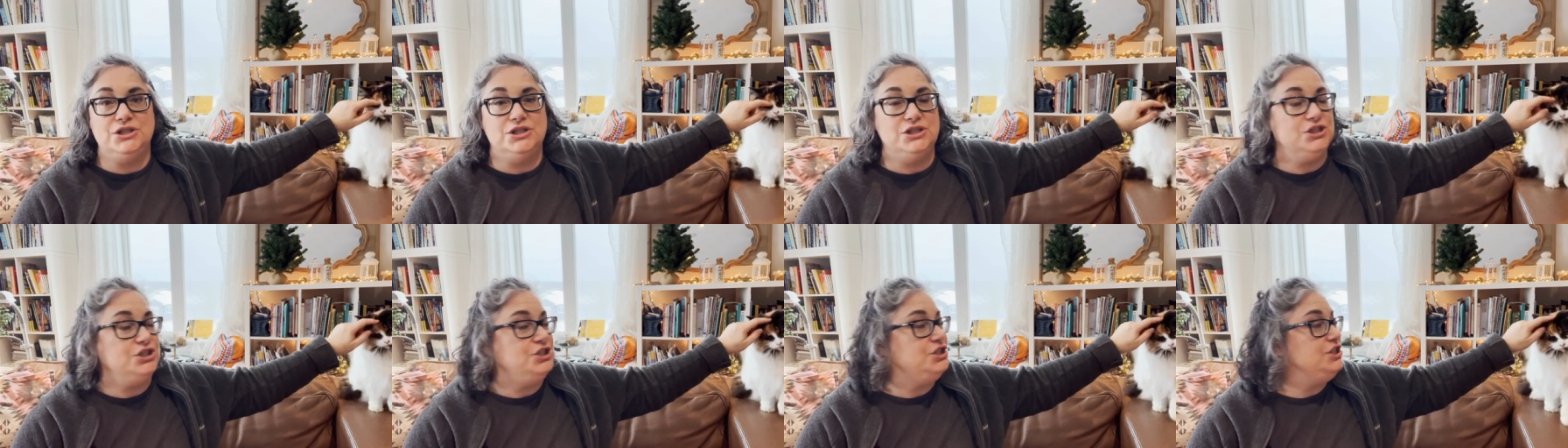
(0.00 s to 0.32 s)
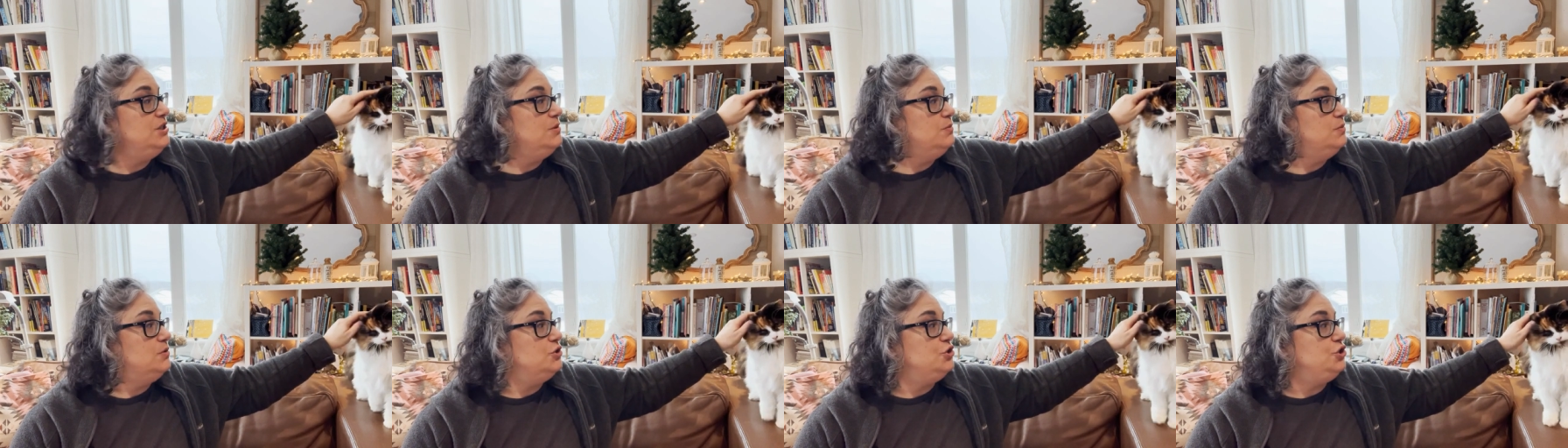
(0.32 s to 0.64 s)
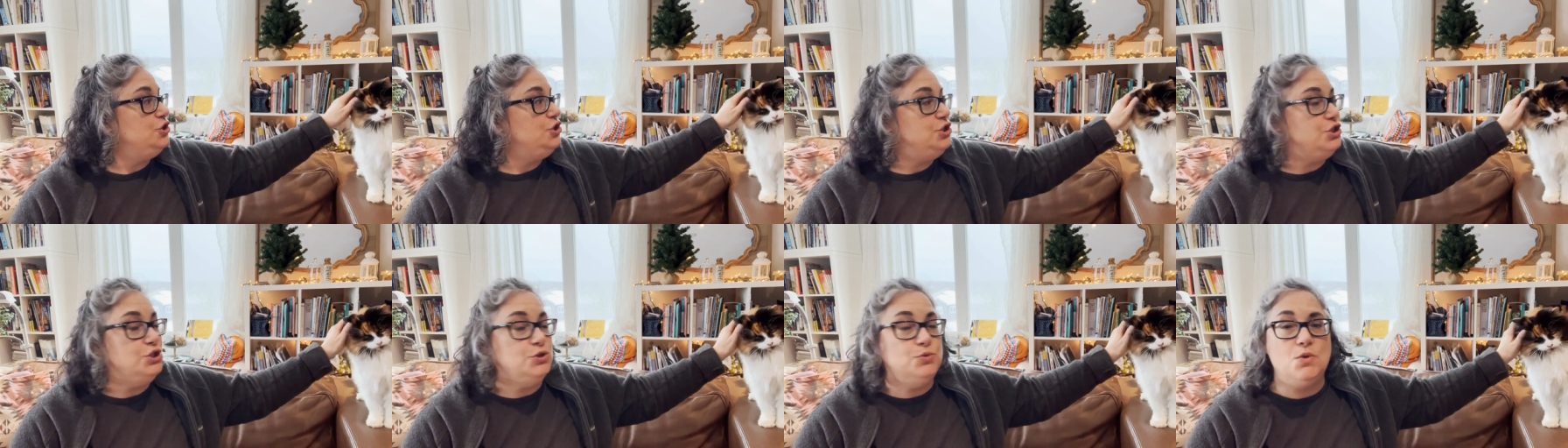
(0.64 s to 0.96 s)
She will
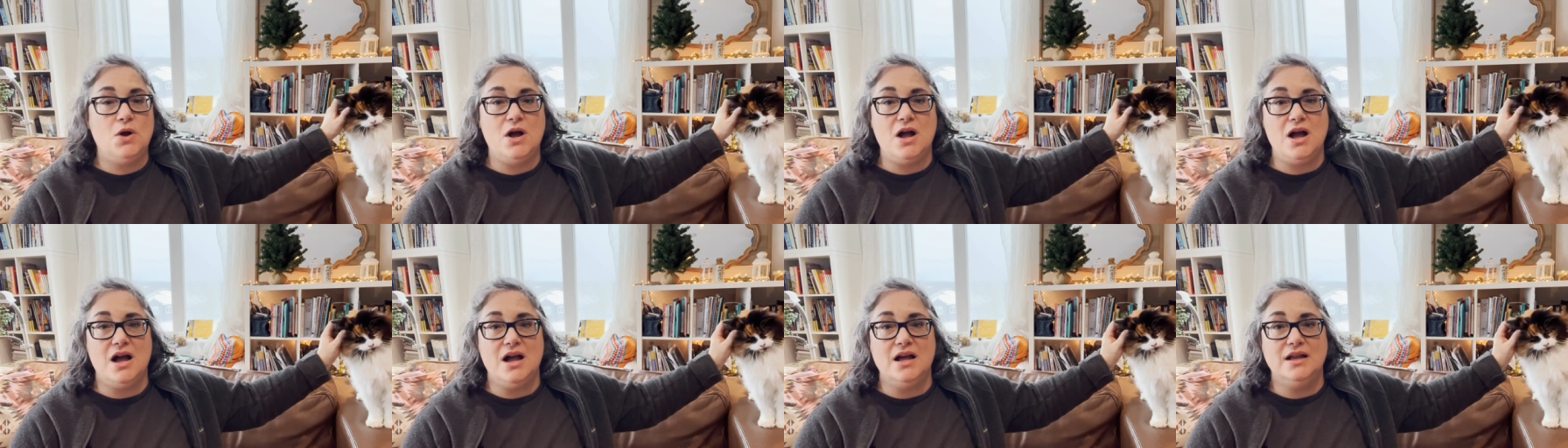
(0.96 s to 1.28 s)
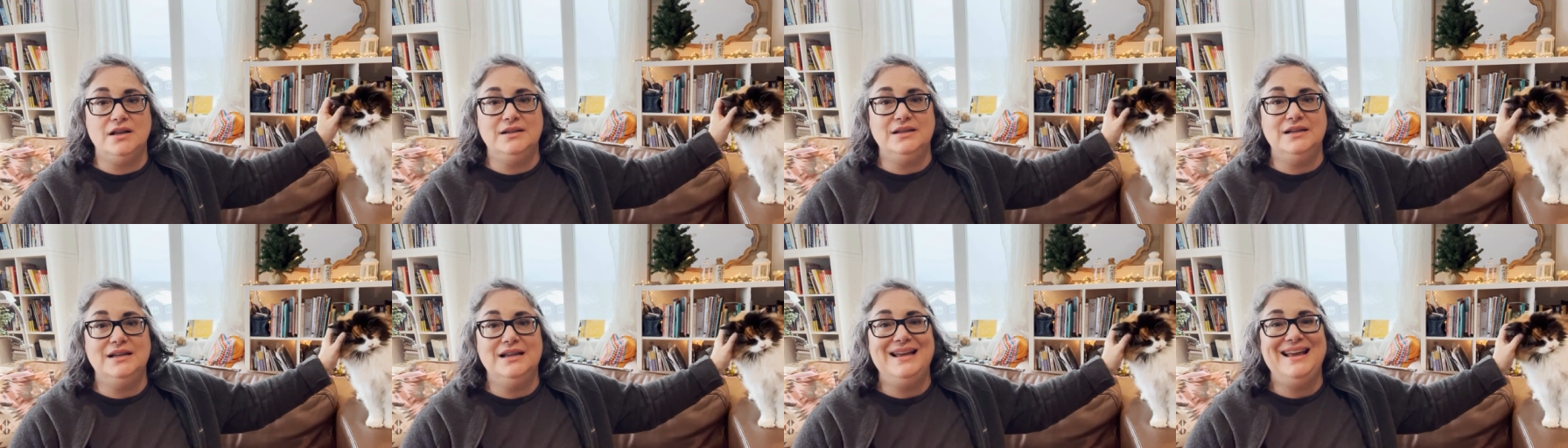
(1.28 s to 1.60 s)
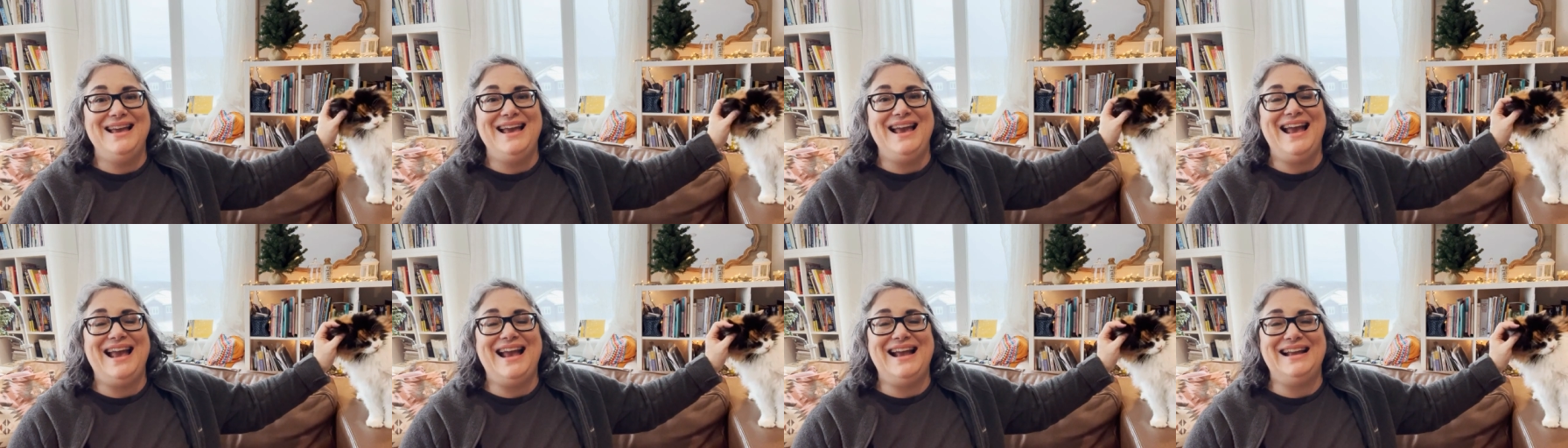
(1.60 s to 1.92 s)
chew on
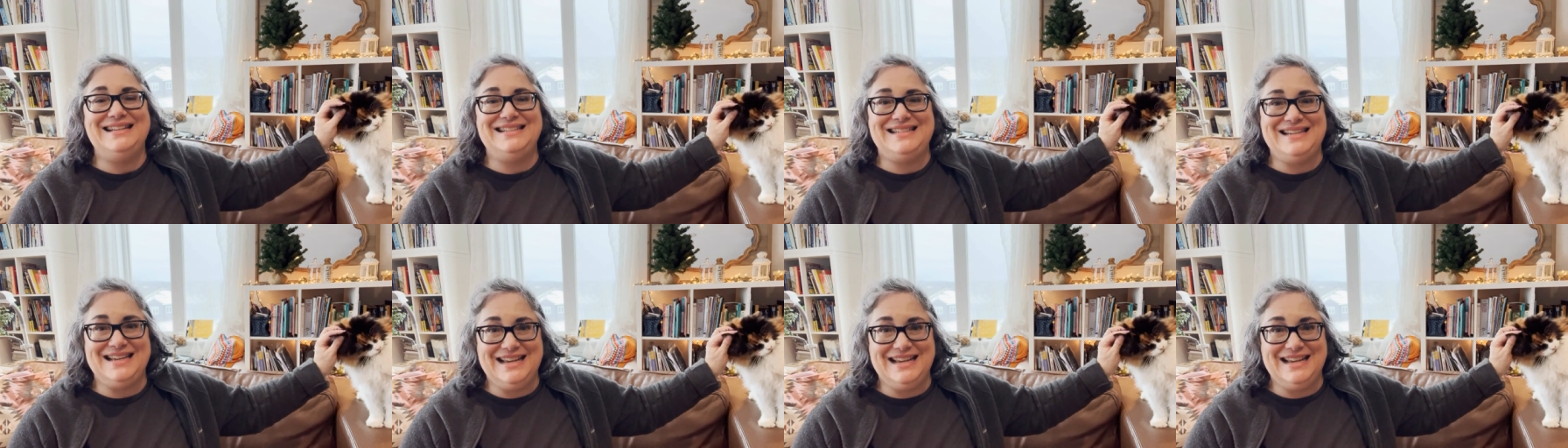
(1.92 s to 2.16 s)
and